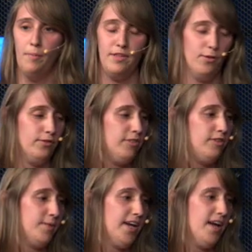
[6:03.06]
the old
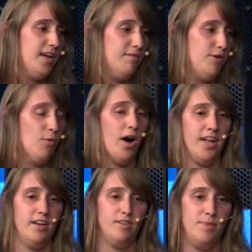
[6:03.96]
system, again, if you
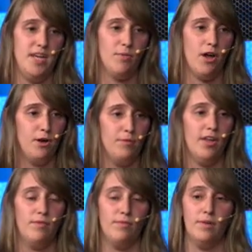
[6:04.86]
wanted to be
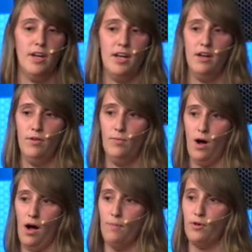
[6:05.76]
100%
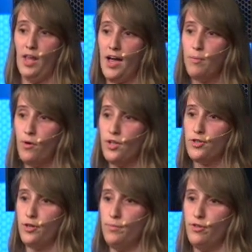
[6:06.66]
reliable in
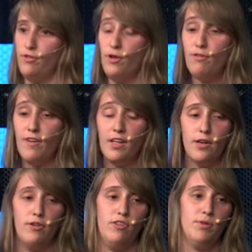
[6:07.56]
terms of zone
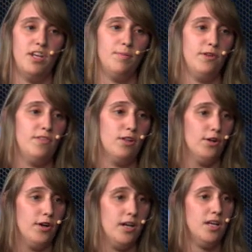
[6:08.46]
failures, you would need to put the
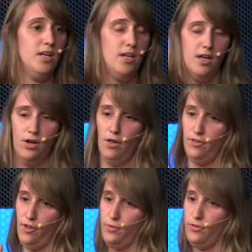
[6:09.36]
alert in all the
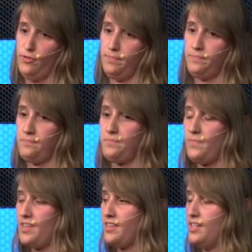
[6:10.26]
zones.
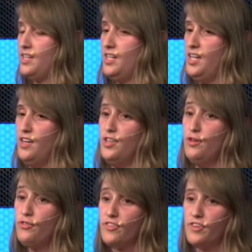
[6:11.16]
In the
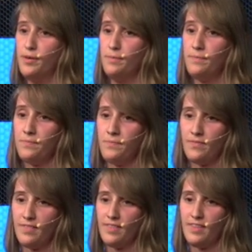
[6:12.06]
new
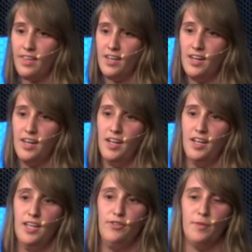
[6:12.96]
system,
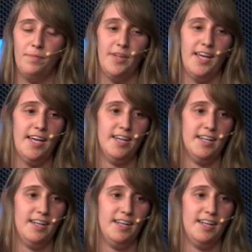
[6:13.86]
you simply